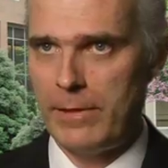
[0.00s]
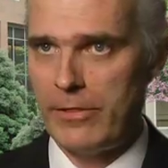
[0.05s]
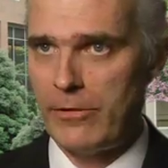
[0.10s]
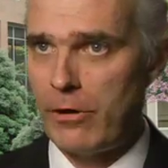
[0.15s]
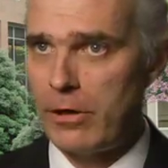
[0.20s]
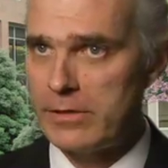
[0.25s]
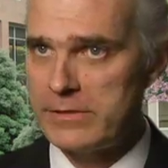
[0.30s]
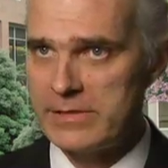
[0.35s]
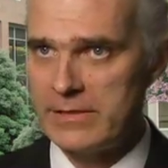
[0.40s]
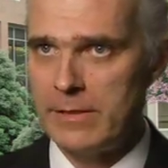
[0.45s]
but
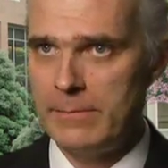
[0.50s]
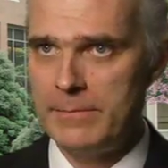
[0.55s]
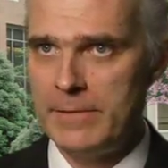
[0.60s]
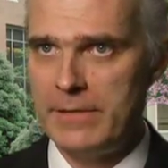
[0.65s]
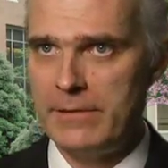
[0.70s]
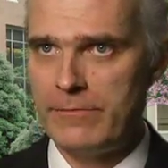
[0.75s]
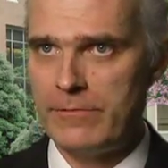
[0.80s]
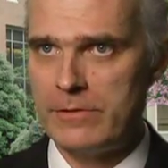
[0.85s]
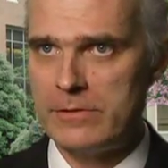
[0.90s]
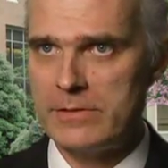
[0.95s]
there are some
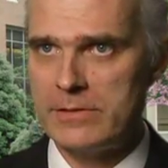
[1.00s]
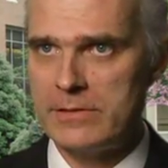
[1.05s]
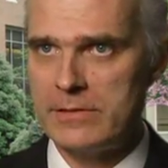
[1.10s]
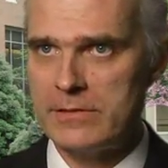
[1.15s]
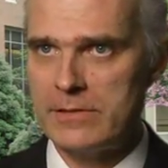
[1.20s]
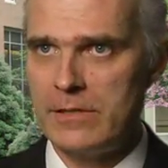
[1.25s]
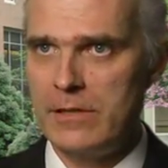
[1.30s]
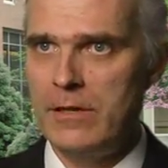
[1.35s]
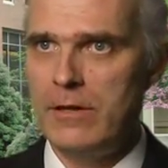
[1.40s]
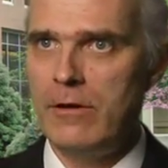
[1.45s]

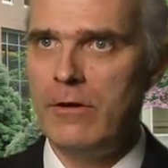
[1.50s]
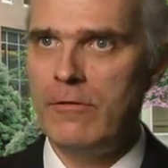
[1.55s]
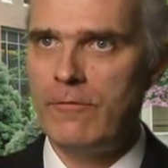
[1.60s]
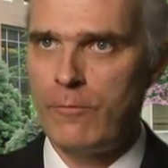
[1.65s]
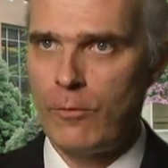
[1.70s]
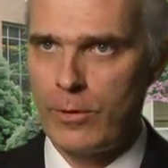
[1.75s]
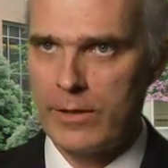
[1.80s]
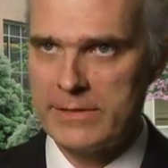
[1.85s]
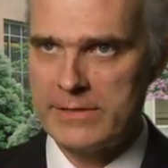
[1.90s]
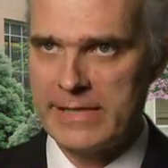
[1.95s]
differences.
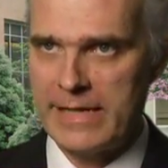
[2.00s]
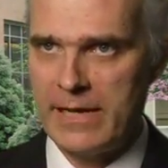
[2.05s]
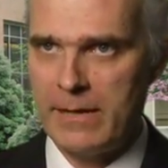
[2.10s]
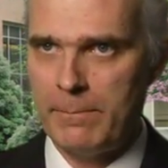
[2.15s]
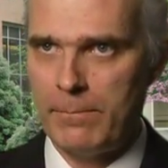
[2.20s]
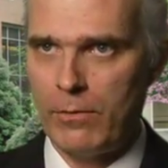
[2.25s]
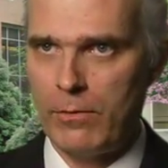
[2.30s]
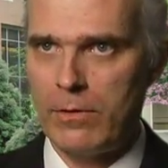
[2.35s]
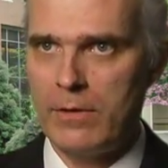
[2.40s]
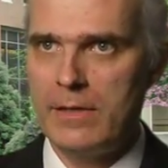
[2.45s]
For
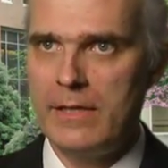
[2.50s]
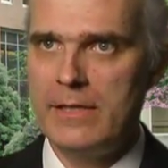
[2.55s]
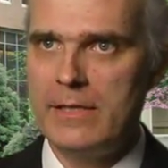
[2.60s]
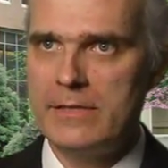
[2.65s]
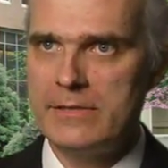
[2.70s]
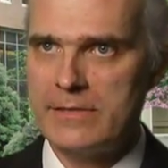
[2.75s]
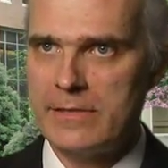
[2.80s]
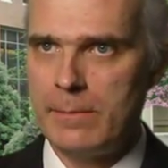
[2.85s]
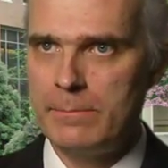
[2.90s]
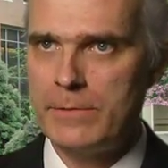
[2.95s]
example,
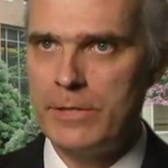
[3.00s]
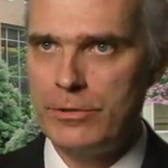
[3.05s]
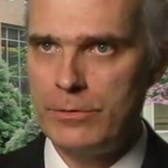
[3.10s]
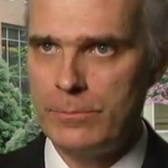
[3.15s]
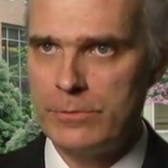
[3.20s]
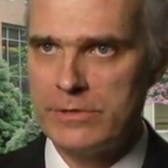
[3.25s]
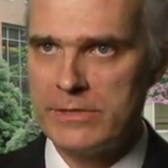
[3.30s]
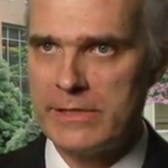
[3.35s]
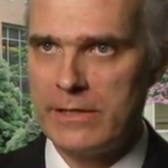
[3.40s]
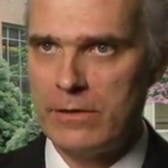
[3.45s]
some
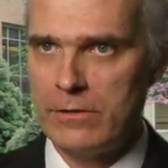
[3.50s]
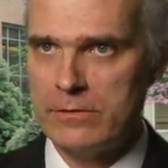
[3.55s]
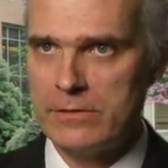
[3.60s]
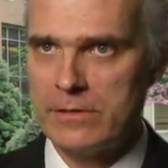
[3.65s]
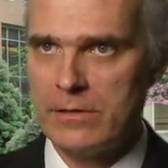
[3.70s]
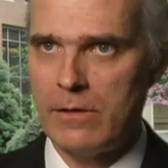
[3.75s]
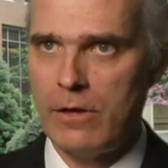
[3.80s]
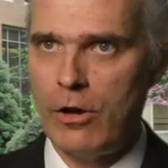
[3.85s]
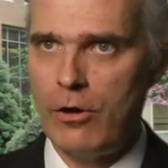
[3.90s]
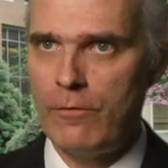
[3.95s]
tumor
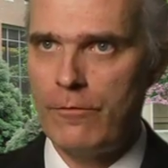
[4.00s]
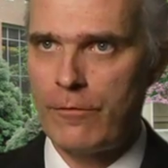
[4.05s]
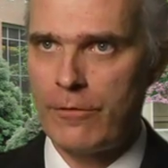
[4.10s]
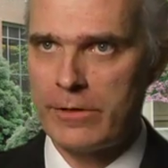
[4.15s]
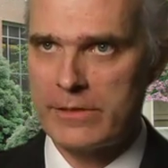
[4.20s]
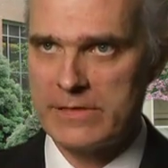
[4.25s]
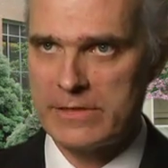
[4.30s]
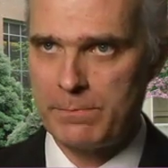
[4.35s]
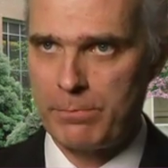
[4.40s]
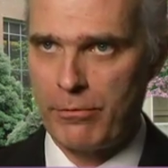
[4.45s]
cells
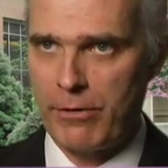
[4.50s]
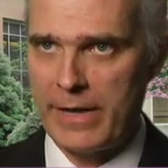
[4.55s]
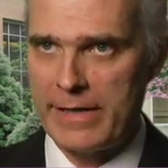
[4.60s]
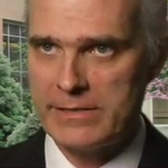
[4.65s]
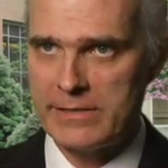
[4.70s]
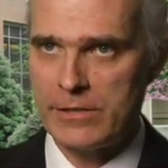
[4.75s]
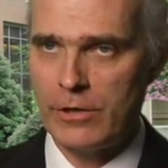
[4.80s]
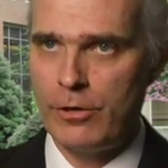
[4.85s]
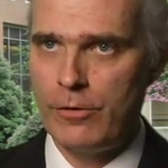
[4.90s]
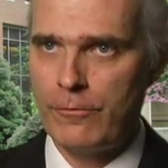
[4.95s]

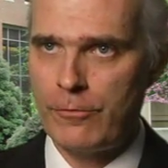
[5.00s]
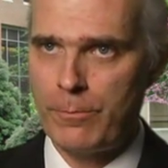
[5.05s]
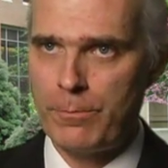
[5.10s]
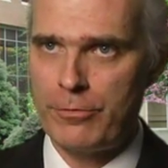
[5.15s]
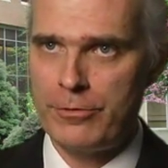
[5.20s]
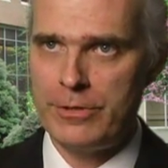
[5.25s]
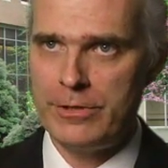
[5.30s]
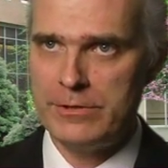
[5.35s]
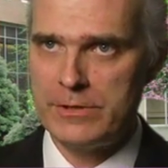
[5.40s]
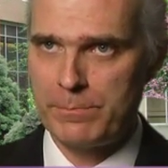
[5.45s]

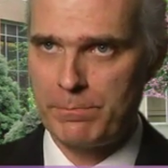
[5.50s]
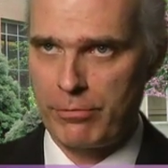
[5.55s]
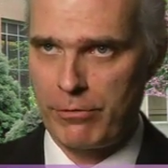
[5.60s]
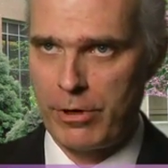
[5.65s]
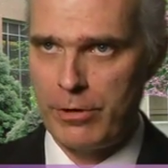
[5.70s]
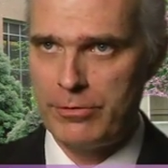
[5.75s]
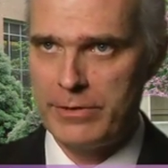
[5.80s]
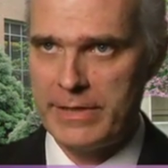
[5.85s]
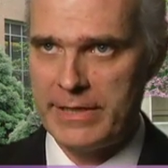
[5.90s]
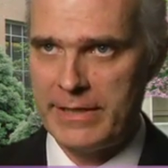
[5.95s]
overproduce
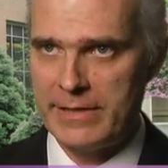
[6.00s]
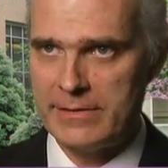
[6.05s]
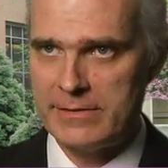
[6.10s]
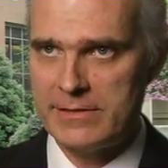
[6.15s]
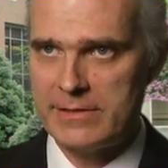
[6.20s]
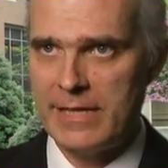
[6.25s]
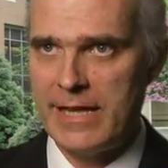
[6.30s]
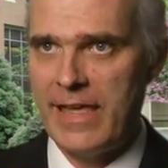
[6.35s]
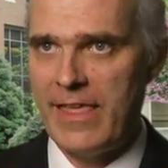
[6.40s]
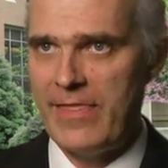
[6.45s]

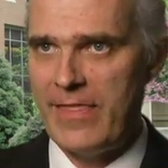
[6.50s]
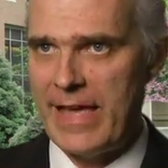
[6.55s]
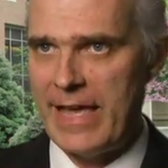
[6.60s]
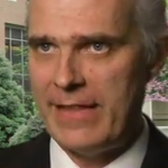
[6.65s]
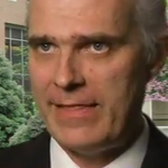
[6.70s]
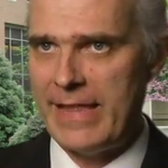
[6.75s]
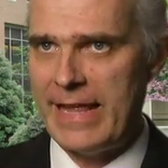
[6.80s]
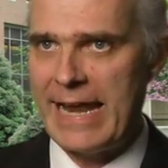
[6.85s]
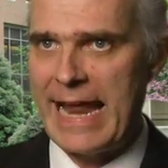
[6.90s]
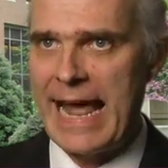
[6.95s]
proteins
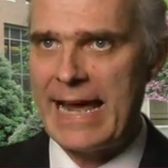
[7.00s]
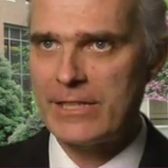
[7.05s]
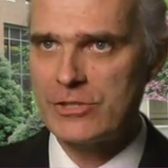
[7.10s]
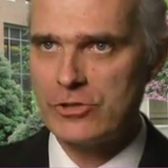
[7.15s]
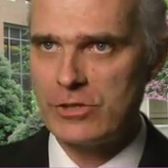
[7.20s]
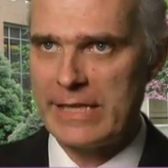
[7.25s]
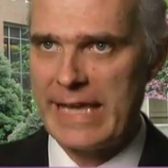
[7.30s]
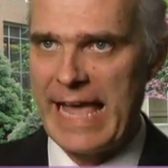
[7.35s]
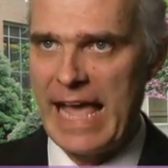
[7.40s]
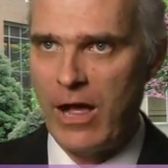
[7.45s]
that
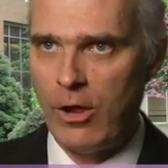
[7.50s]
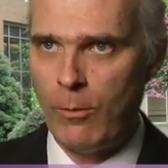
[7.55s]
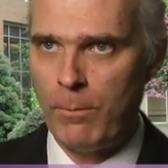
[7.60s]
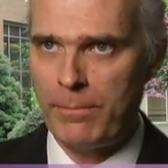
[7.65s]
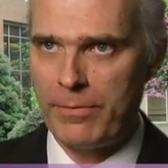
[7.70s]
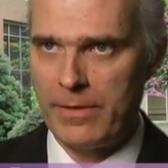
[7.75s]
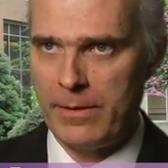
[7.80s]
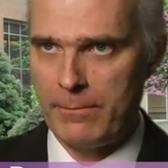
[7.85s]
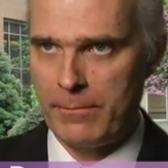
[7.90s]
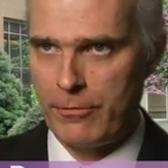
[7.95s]
actually
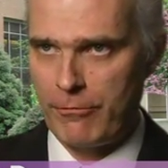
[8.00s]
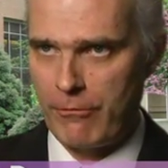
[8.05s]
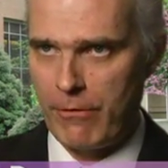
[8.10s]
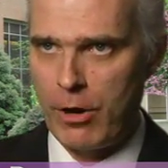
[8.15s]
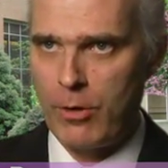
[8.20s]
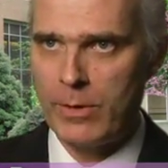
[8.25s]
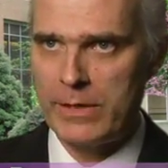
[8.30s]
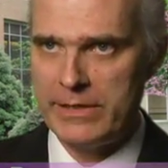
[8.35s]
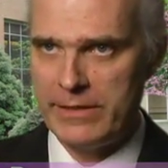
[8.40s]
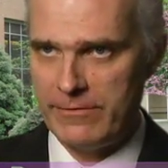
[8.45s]
help them
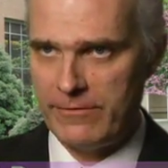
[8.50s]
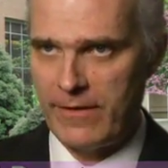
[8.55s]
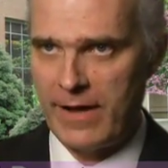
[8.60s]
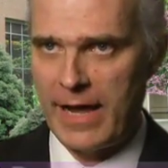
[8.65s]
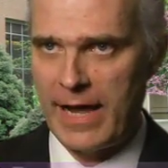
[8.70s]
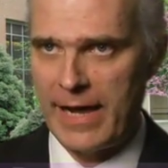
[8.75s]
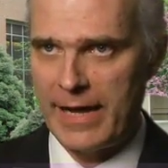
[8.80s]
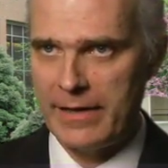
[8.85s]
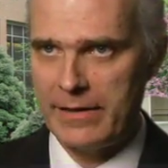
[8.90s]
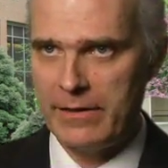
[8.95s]
grow and
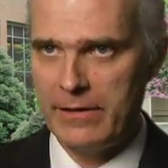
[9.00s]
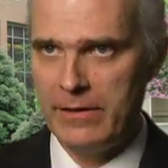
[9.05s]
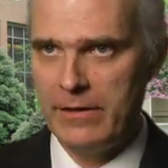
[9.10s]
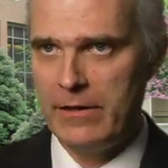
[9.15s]
divide.